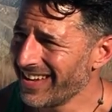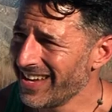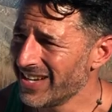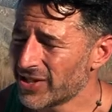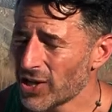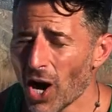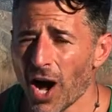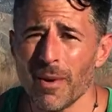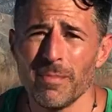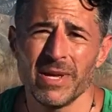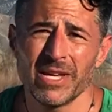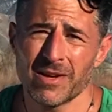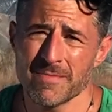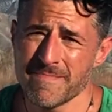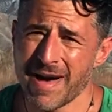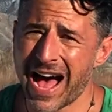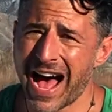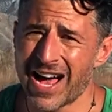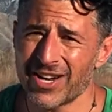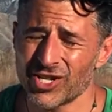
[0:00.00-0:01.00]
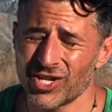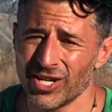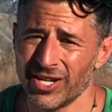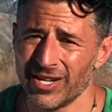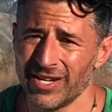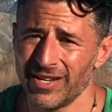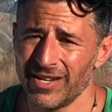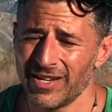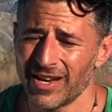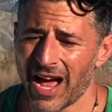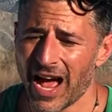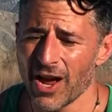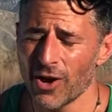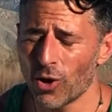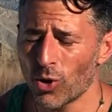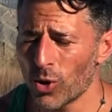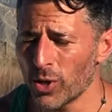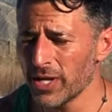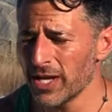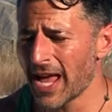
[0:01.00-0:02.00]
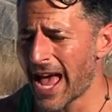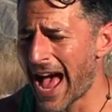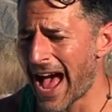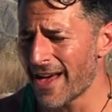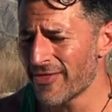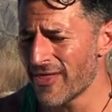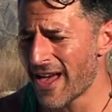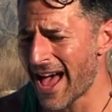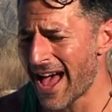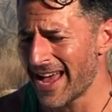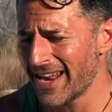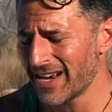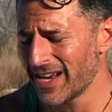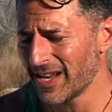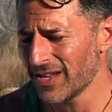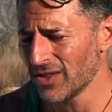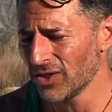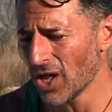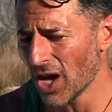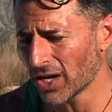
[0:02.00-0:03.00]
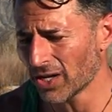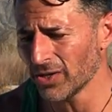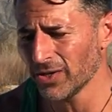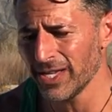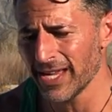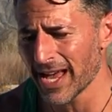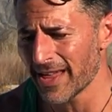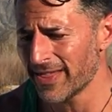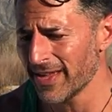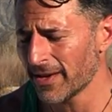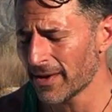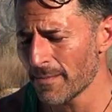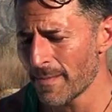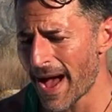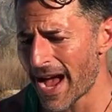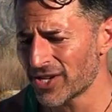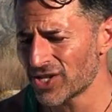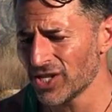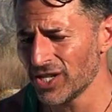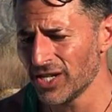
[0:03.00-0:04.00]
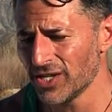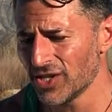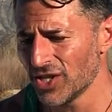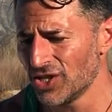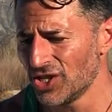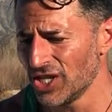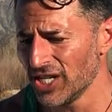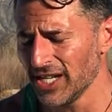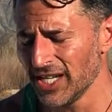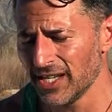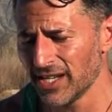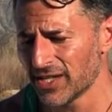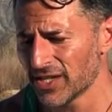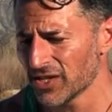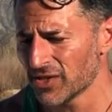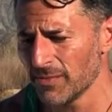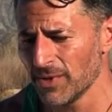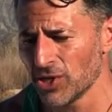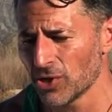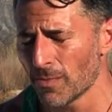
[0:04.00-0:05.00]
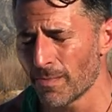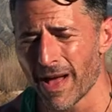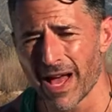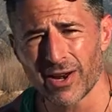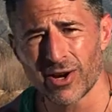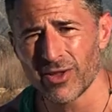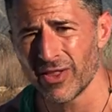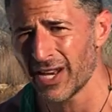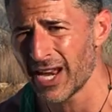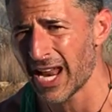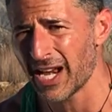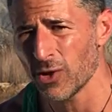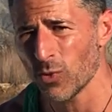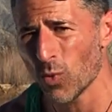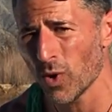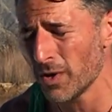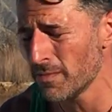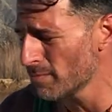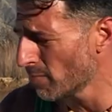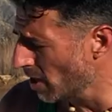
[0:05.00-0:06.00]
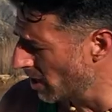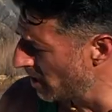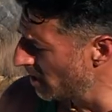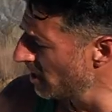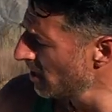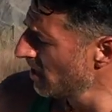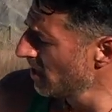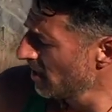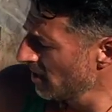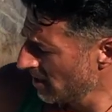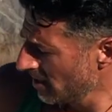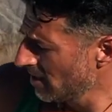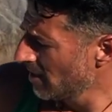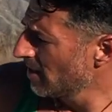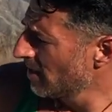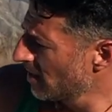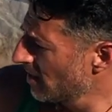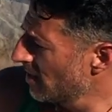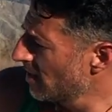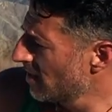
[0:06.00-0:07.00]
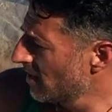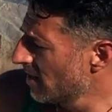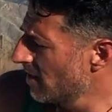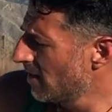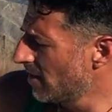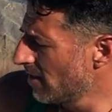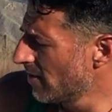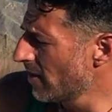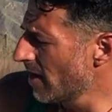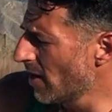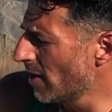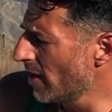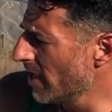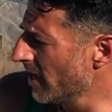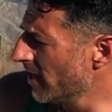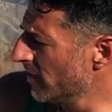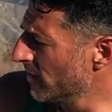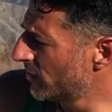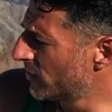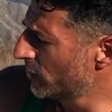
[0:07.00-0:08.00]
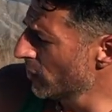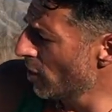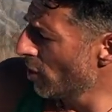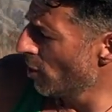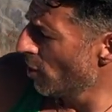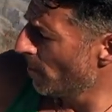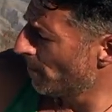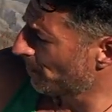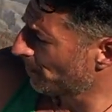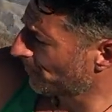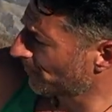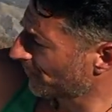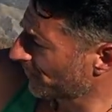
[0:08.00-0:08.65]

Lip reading: it taught me compassion. I already had that. Luckily, I think compassion is a gene. It doesn't mean you're better than anyone, but there it is. So